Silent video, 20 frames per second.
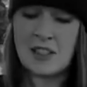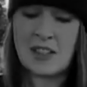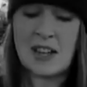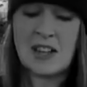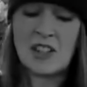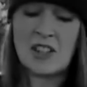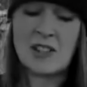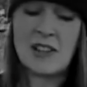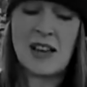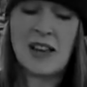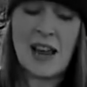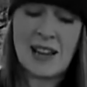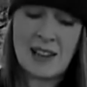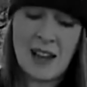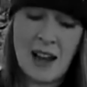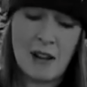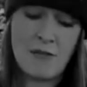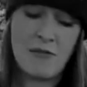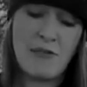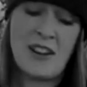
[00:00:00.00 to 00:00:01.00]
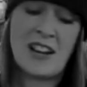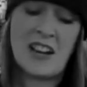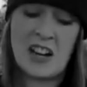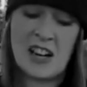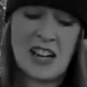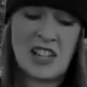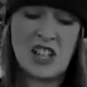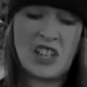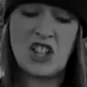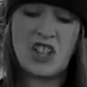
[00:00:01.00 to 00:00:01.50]
Since then, that
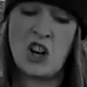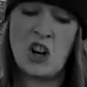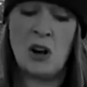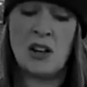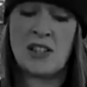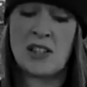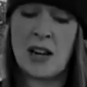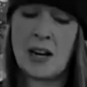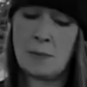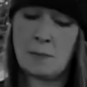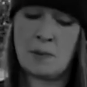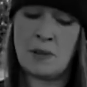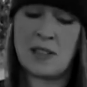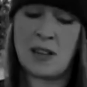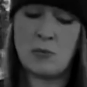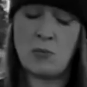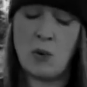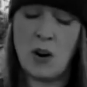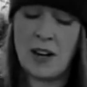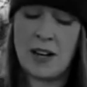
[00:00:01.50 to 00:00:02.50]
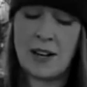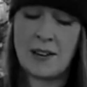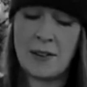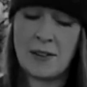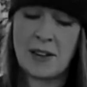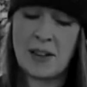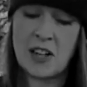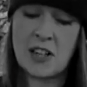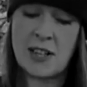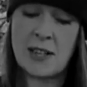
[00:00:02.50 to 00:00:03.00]
figure has shot up to 1
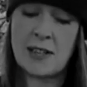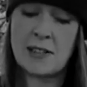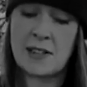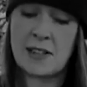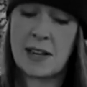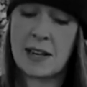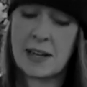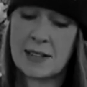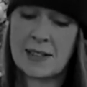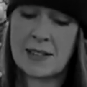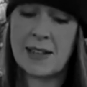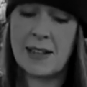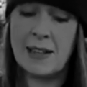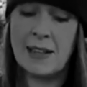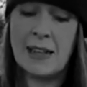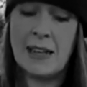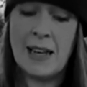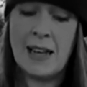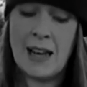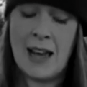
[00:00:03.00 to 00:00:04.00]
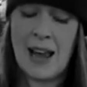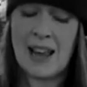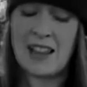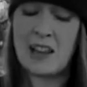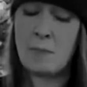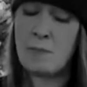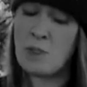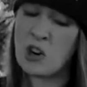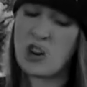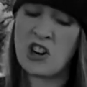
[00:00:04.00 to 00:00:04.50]
in 36 in
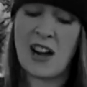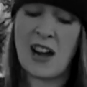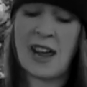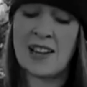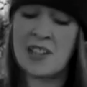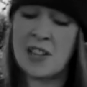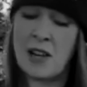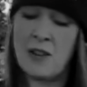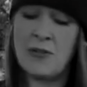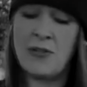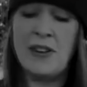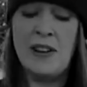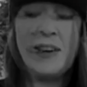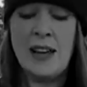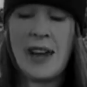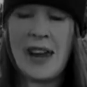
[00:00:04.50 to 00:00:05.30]
the progressive,